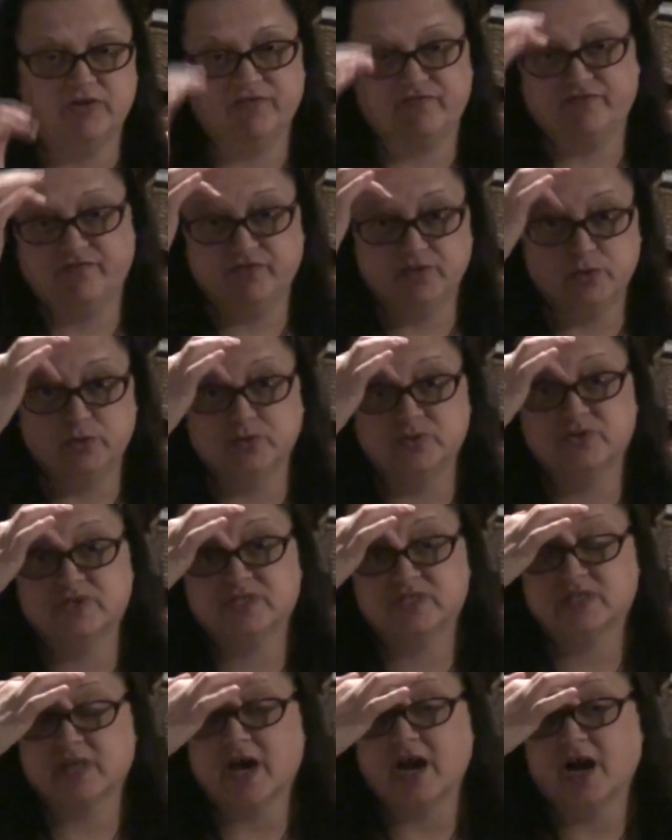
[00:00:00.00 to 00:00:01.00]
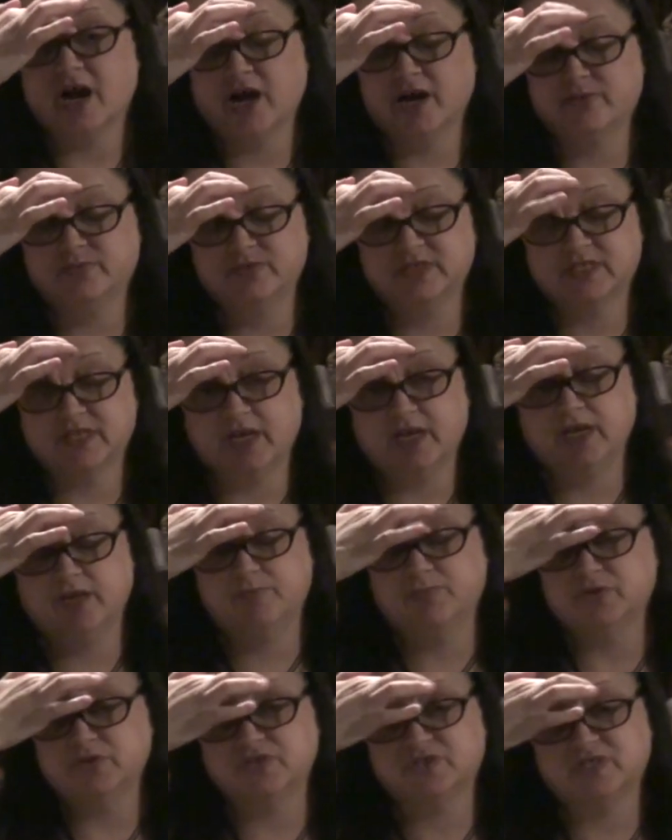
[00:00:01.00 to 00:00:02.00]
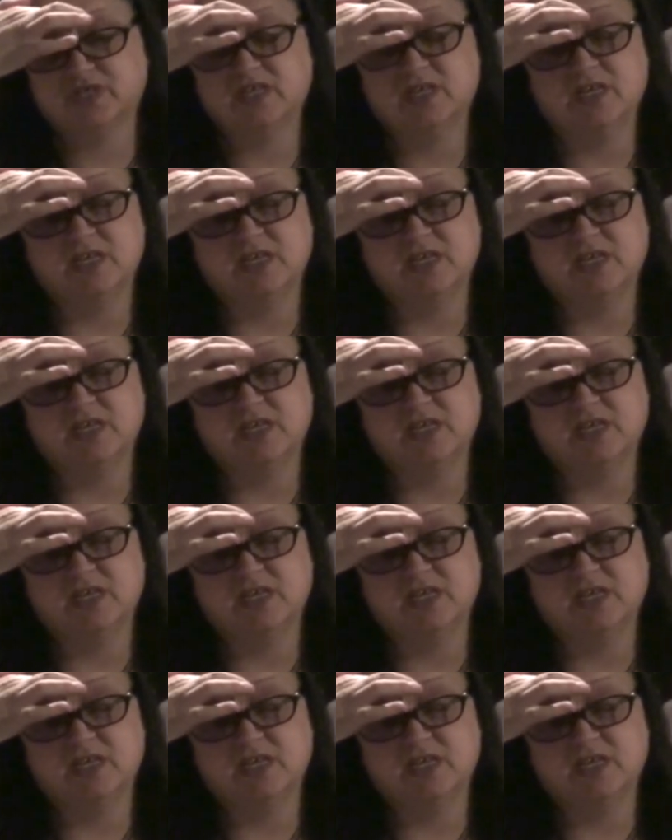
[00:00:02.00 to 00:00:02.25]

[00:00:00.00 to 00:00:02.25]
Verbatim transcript: of foods that I was able to